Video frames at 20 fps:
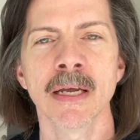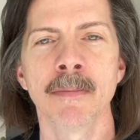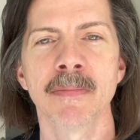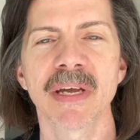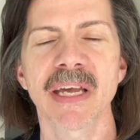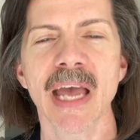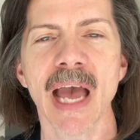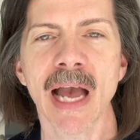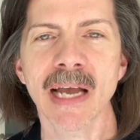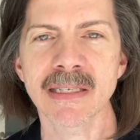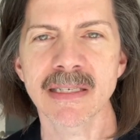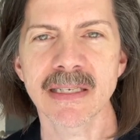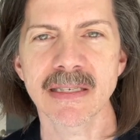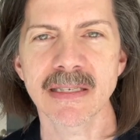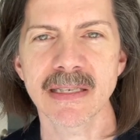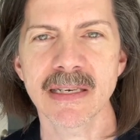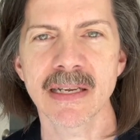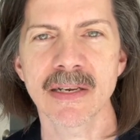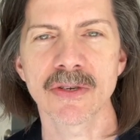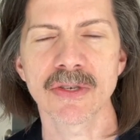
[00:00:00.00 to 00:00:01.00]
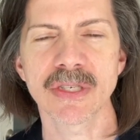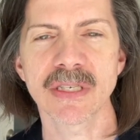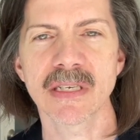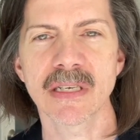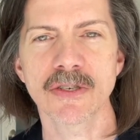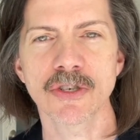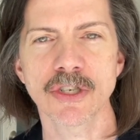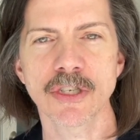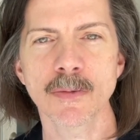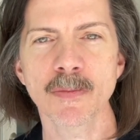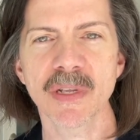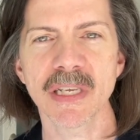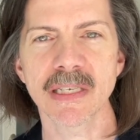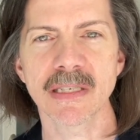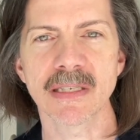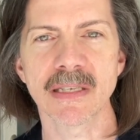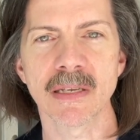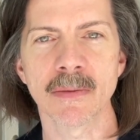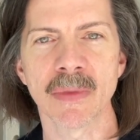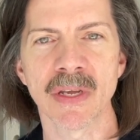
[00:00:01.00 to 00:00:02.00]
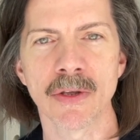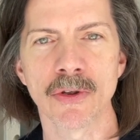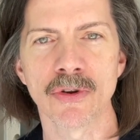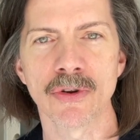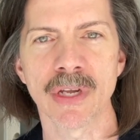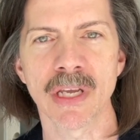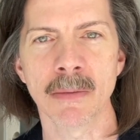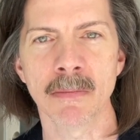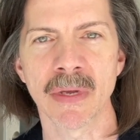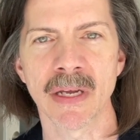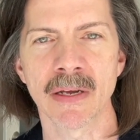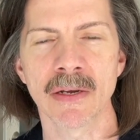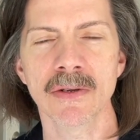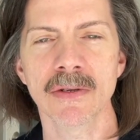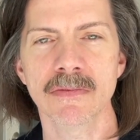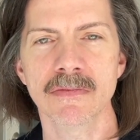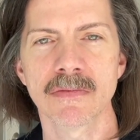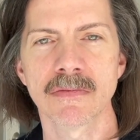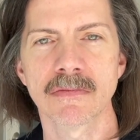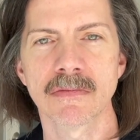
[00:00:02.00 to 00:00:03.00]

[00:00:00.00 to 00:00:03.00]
But Cactus Needle Stitches, please send me your email.